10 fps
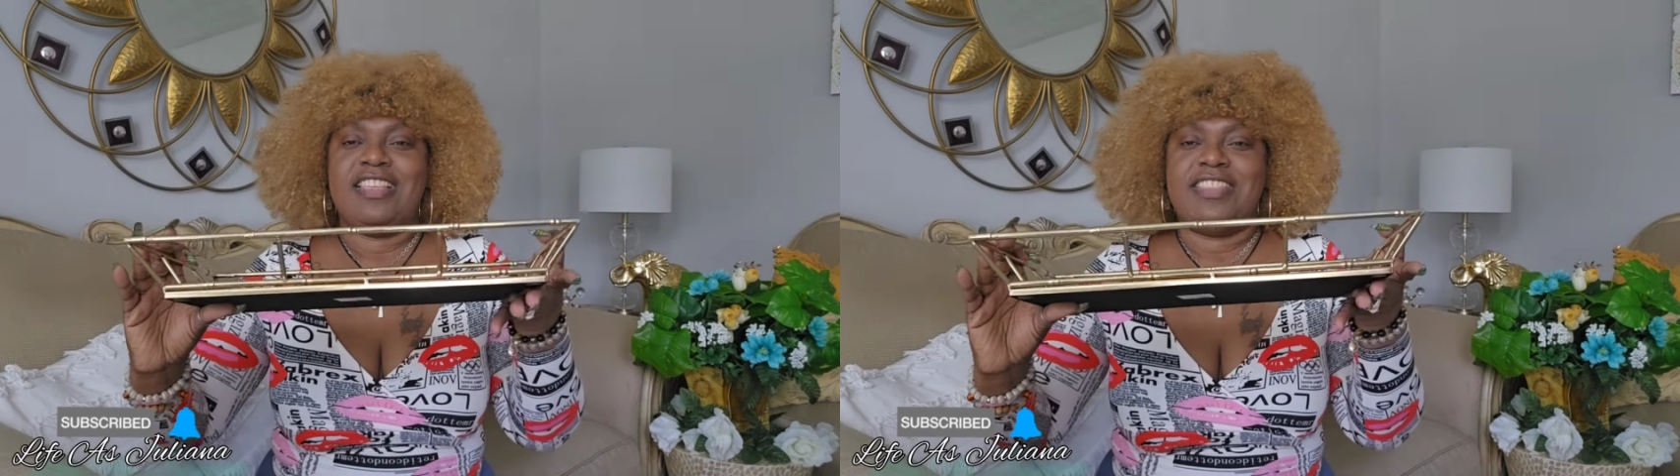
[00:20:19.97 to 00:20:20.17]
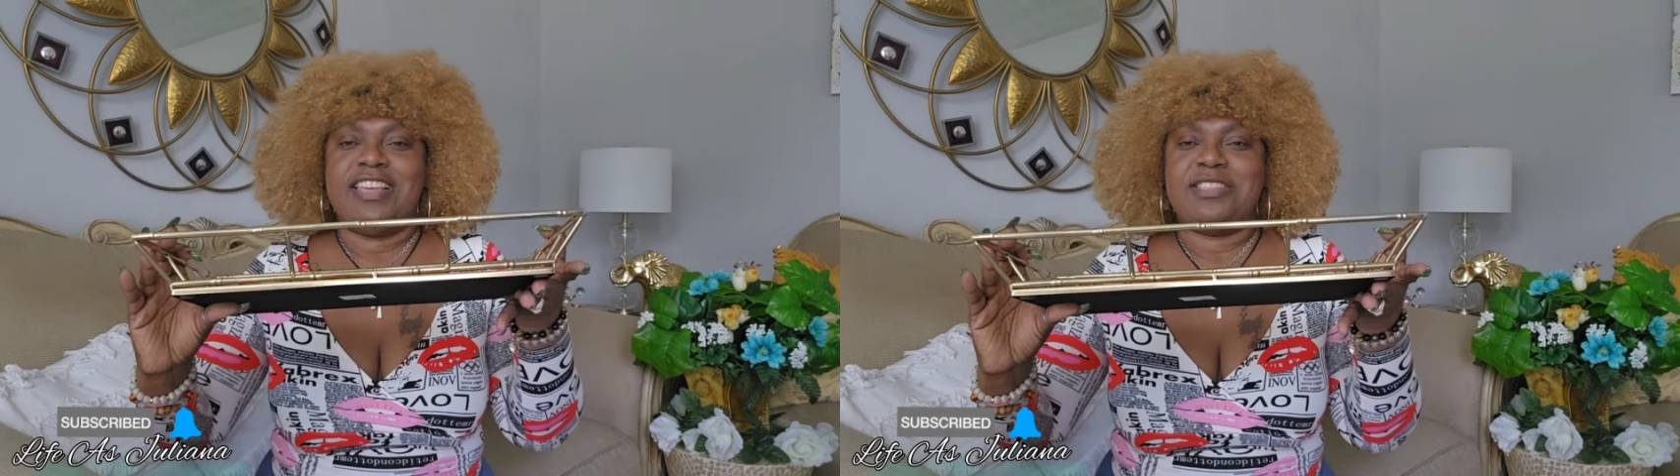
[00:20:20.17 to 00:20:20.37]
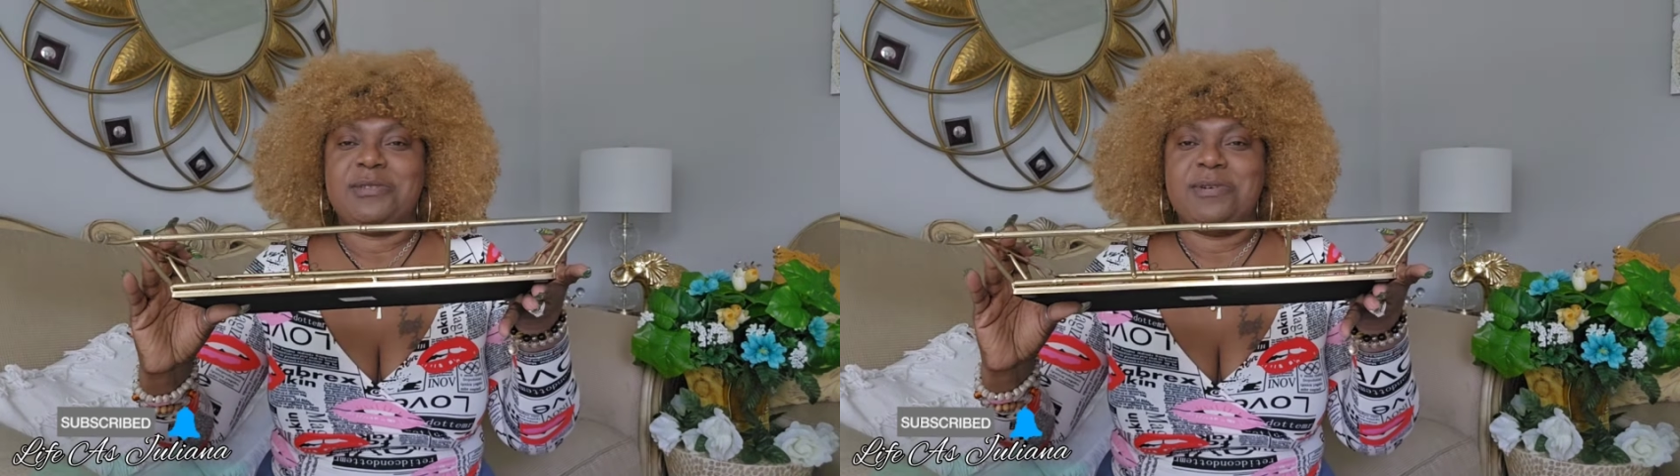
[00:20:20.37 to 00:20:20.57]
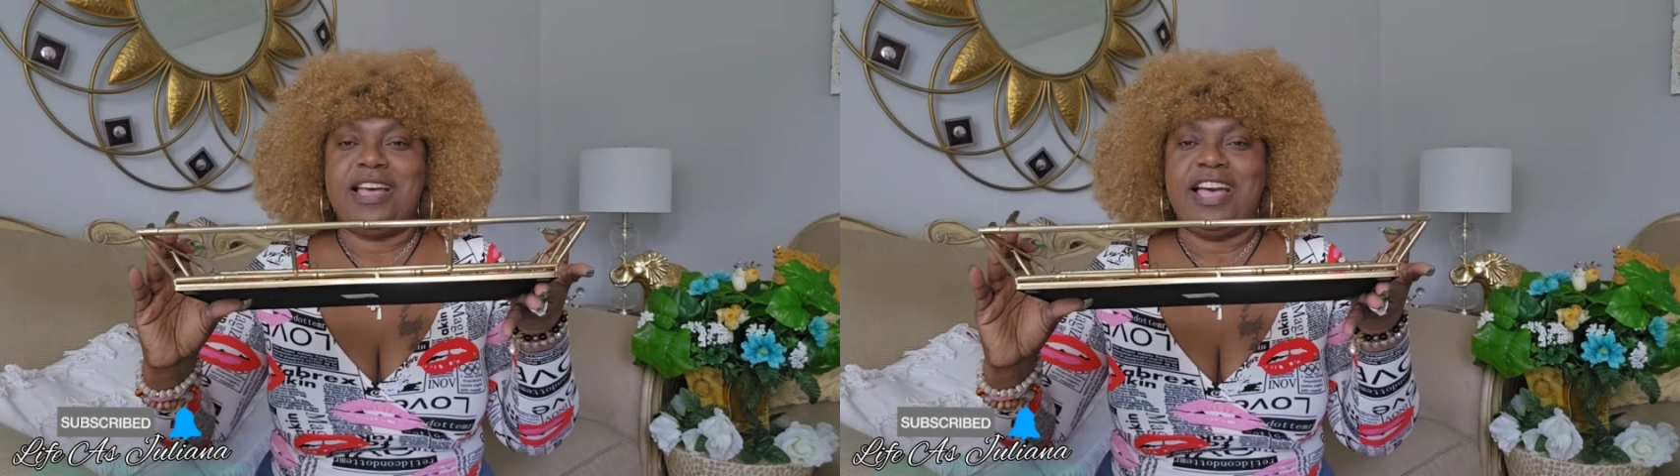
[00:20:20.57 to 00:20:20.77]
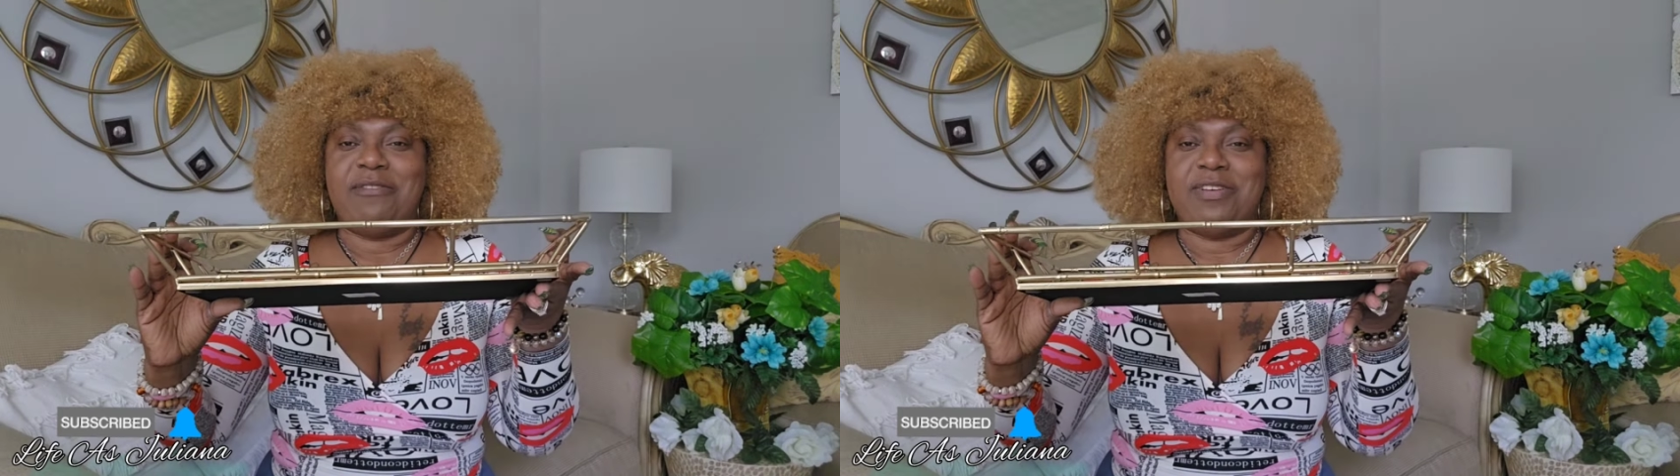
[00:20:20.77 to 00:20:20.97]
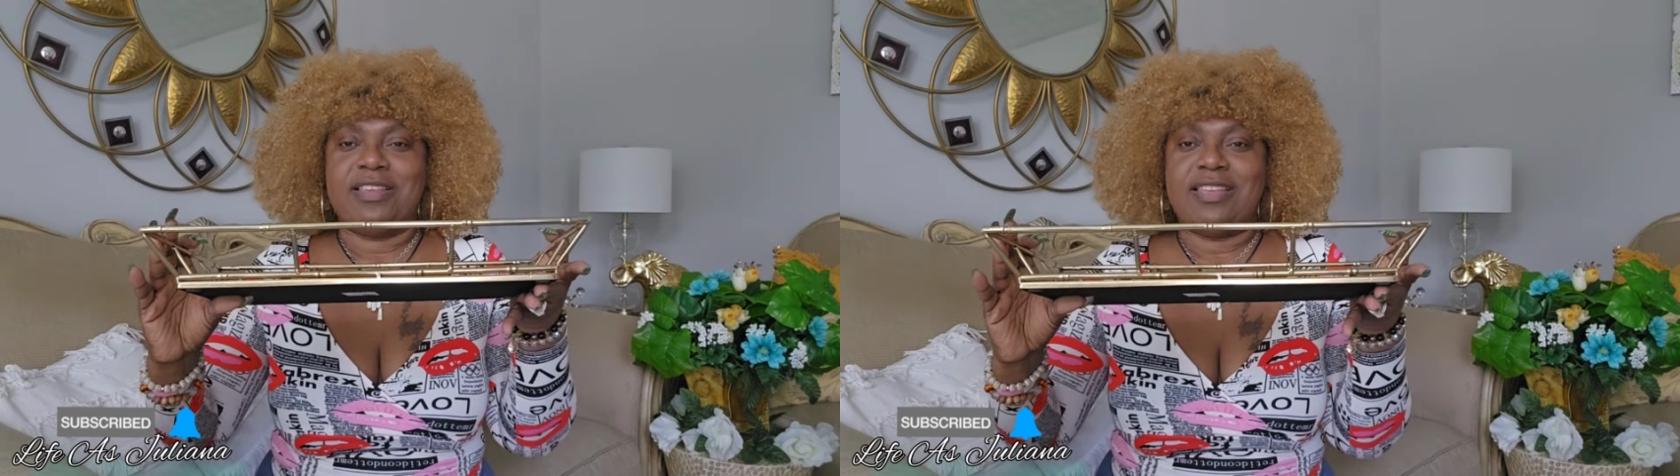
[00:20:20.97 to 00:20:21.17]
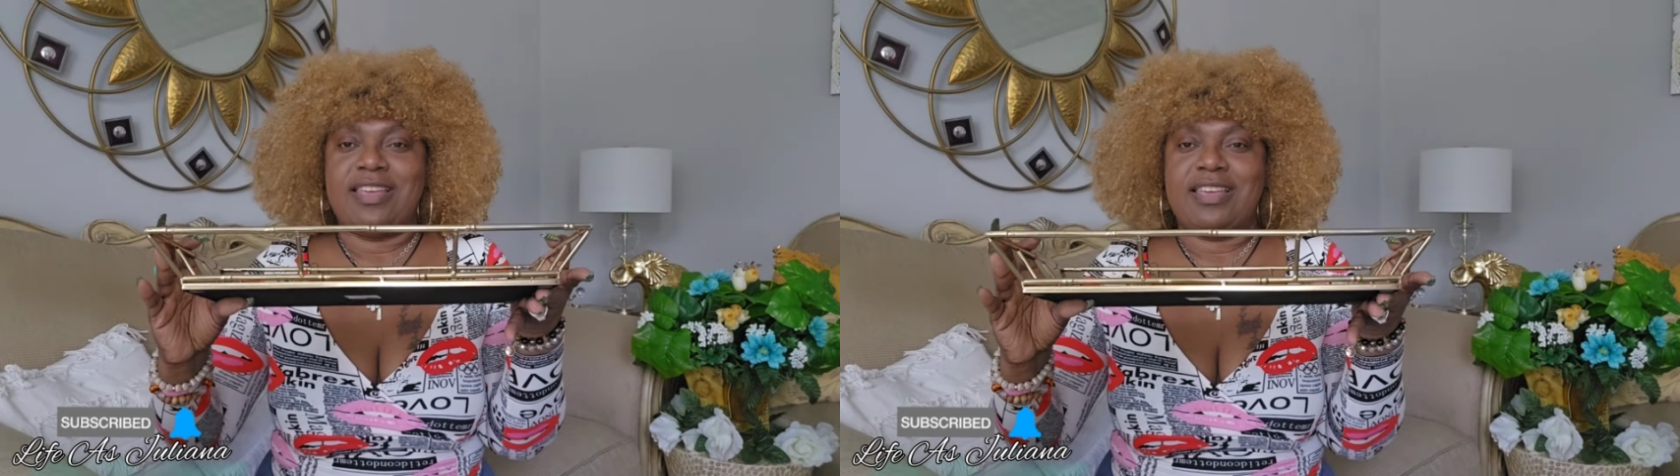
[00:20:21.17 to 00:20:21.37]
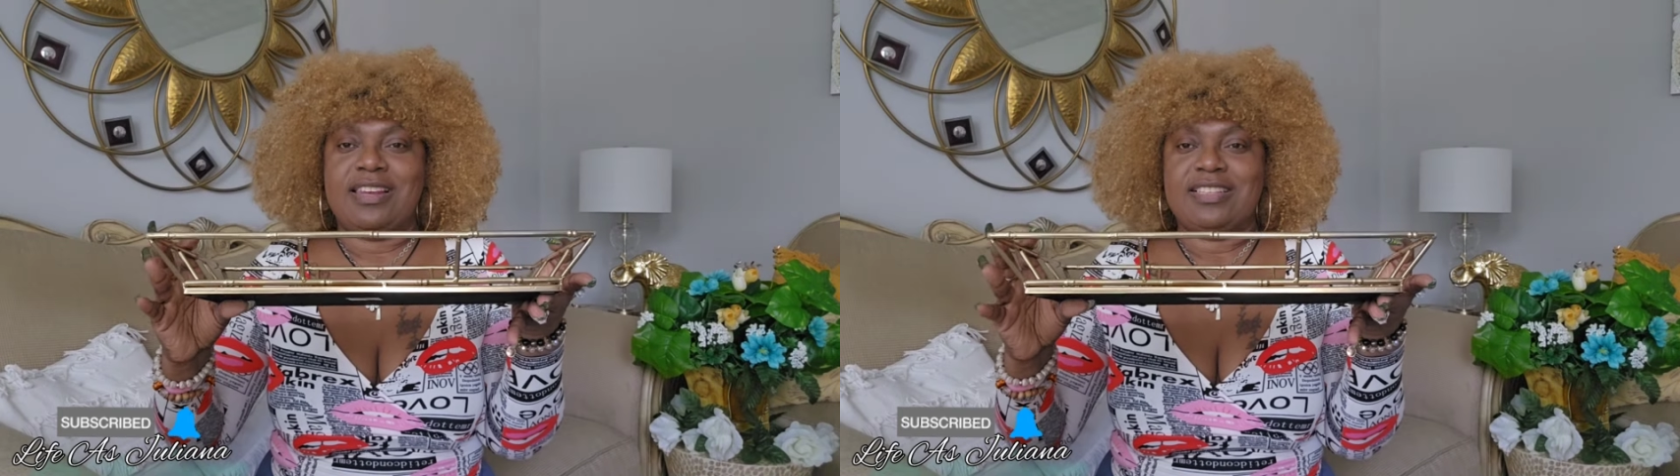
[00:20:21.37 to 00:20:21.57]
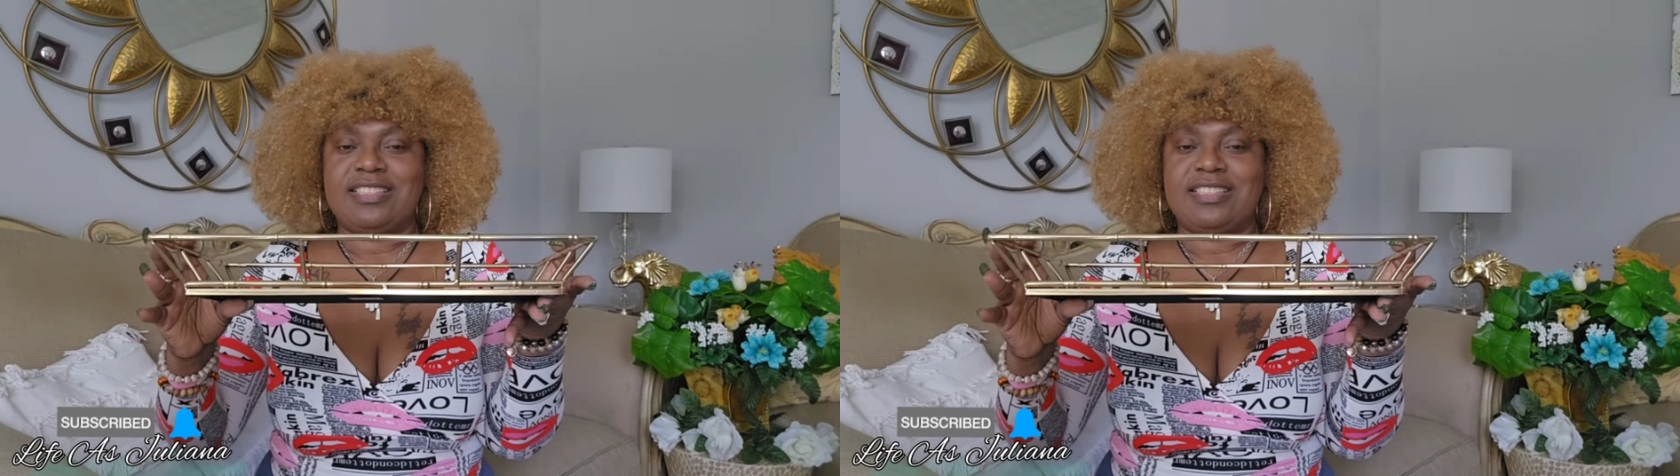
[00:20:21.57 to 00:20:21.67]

They do have it in